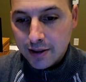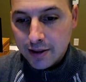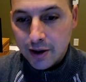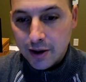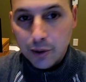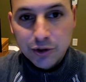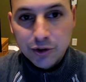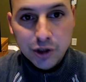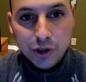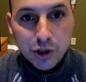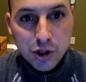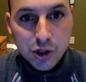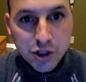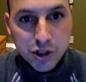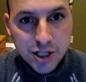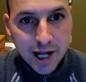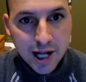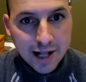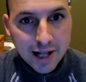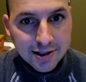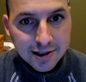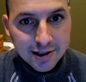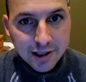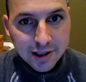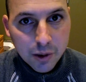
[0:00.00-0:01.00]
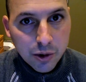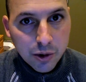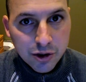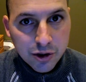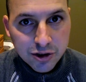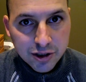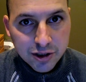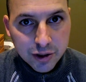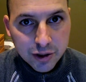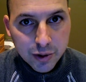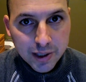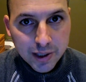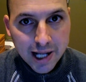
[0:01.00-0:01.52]
There was a good chance that they were
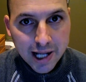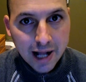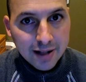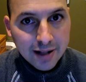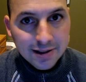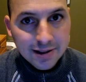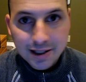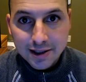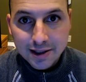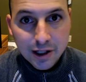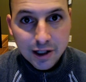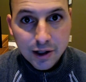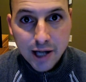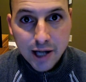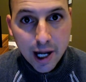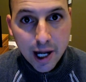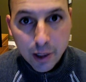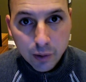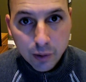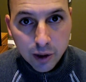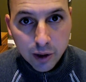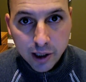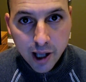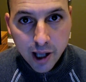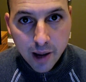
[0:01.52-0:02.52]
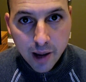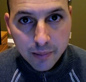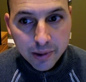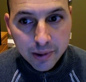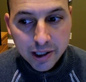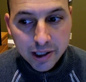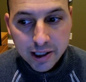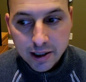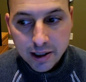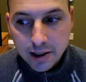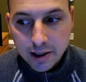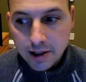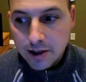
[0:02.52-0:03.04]
just going to announce that they're not a real
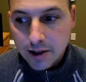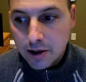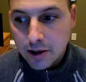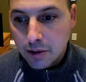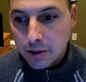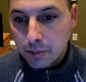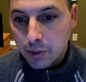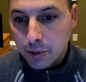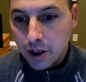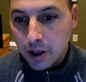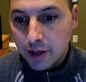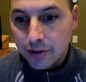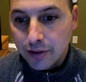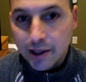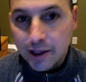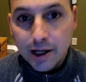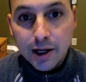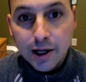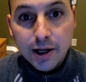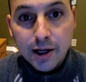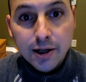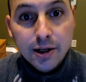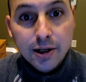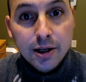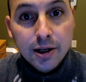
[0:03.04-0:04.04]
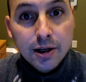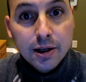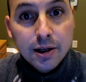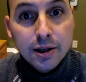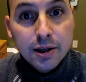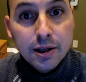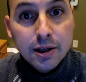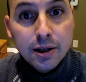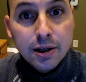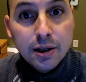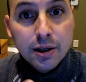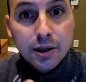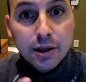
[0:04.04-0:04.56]
company, but they
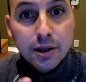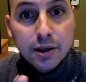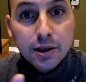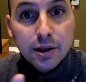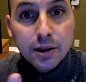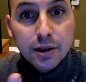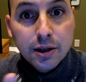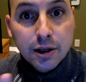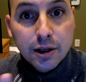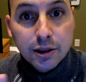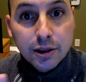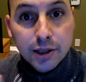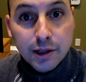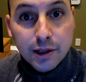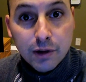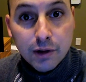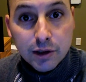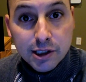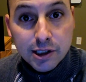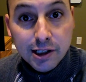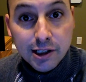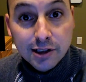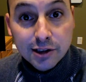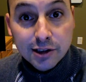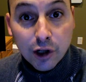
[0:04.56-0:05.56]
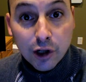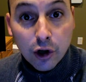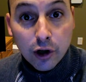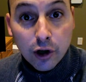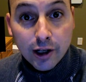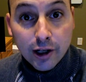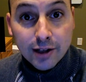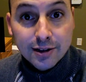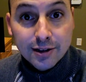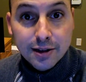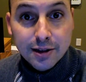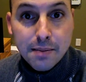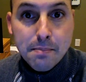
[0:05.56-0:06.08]
reduced
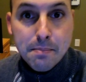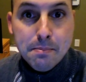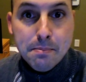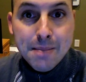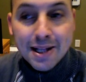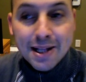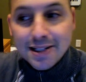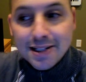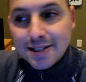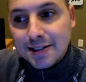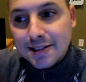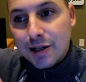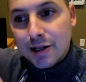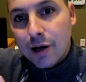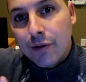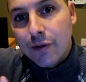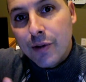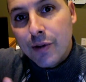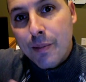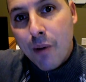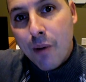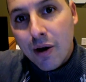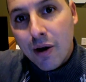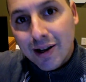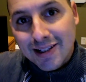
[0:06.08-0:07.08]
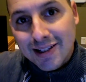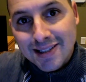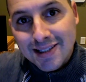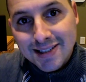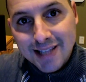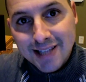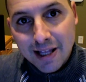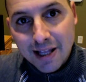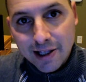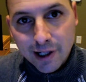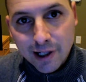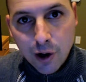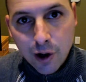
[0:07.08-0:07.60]
earnings in the midst of the market
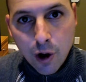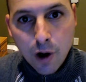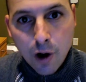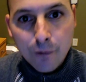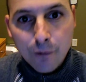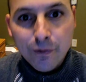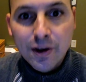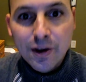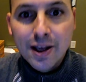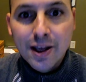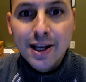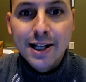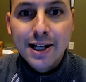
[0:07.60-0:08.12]
selling off.